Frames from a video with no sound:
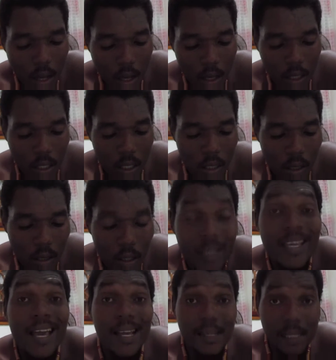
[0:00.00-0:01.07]

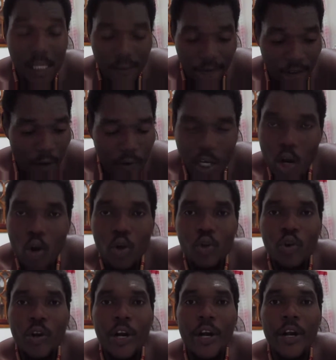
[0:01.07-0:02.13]
Yes, very down
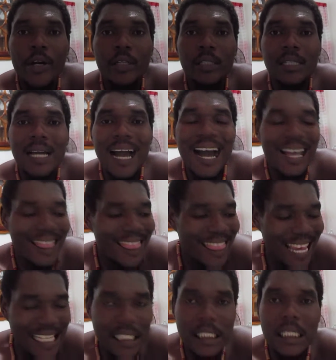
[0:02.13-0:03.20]
to earth,
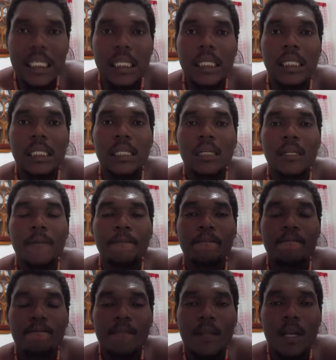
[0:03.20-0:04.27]
authentic
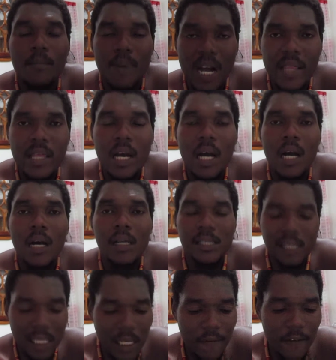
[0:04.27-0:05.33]
brother
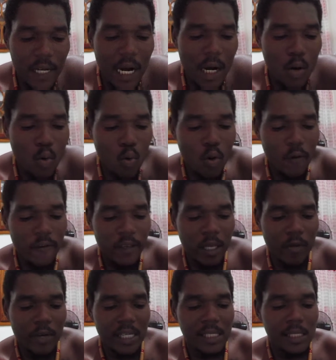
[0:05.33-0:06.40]
Stephen R.
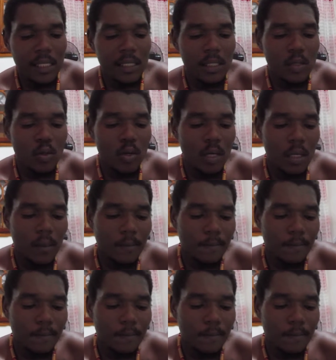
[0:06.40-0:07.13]
Covey, rest his soul.